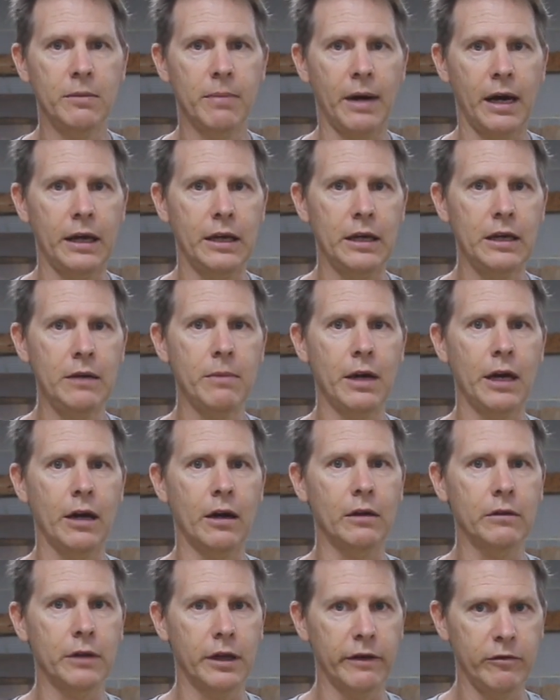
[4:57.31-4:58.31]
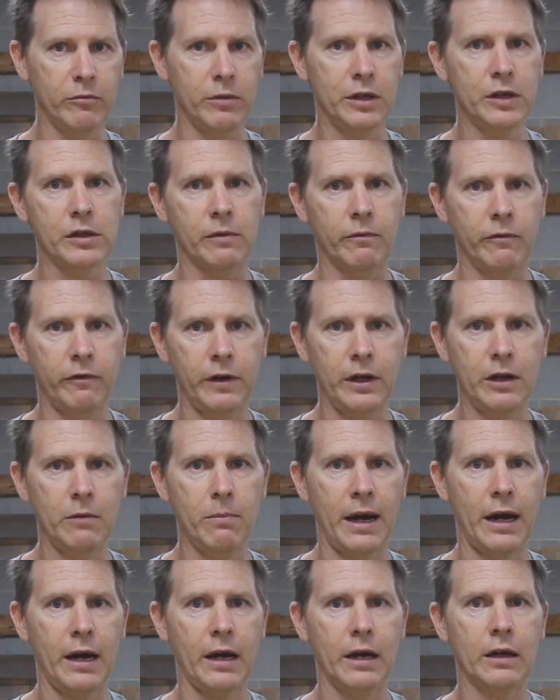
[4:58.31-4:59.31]
by email, giving me some
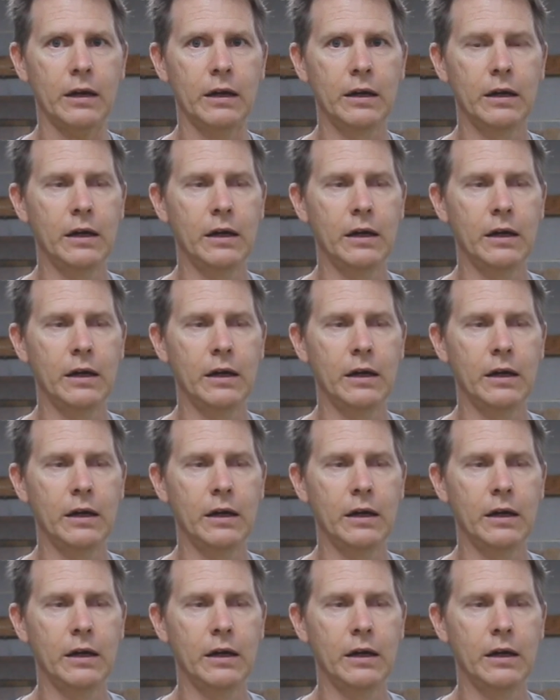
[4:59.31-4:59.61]
feedback,